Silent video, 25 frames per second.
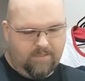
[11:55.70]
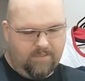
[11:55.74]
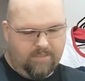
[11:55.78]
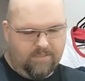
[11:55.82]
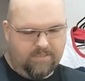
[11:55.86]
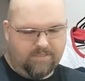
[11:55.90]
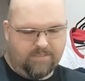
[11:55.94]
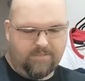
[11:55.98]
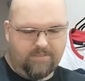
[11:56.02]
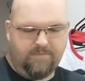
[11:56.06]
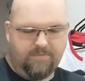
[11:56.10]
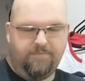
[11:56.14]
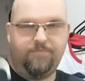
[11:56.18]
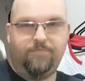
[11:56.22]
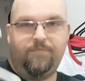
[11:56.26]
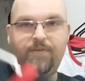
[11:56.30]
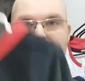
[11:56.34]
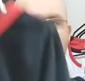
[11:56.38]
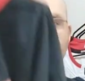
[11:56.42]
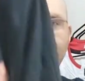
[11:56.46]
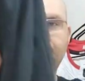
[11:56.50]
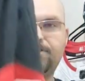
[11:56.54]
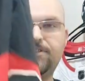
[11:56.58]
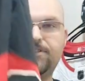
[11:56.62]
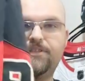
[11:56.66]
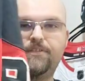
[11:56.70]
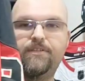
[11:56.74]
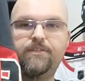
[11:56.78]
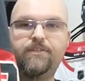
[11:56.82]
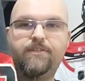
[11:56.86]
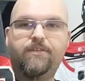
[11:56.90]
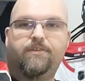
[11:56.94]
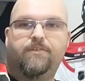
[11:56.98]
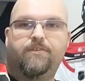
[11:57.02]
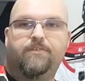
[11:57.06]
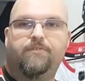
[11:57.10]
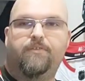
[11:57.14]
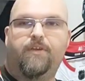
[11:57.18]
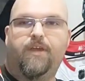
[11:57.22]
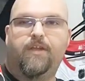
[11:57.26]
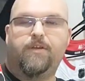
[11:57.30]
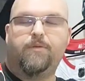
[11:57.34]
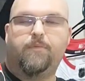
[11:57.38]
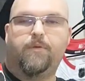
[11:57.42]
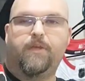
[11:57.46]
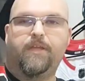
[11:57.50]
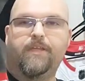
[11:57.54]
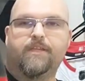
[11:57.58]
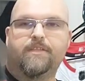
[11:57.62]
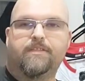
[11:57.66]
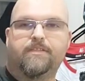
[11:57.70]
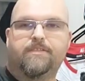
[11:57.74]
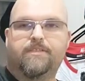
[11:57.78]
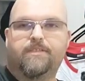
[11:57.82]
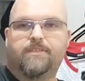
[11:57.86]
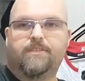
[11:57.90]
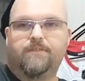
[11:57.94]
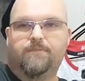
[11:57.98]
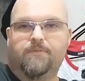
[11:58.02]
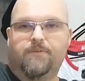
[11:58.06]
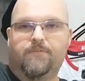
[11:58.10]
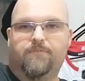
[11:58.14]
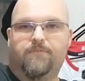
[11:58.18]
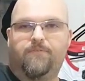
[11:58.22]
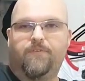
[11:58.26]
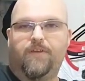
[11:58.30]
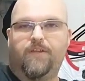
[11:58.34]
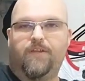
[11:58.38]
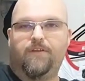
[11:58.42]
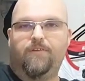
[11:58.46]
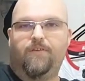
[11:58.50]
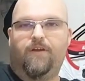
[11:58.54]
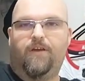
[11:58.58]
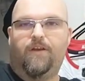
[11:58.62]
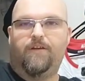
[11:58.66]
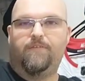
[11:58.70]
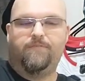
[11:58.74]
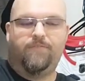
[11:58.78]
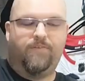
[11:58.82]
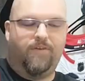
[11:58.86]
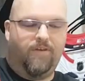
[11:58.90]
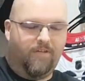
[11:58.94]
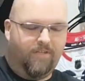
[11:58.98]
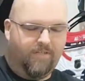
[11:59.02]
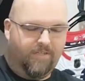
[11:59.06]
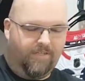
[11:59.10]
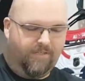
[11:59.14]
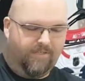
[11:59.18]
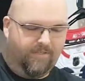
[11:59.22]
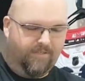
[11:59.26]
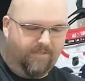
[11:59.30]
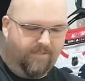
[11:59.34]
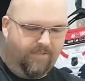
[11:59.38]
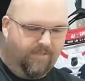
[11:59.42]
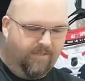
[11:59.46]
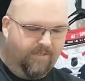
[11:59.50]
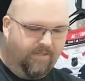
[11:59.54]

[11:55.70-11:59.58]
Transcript: this fashion Red Wings with Fedorov on it,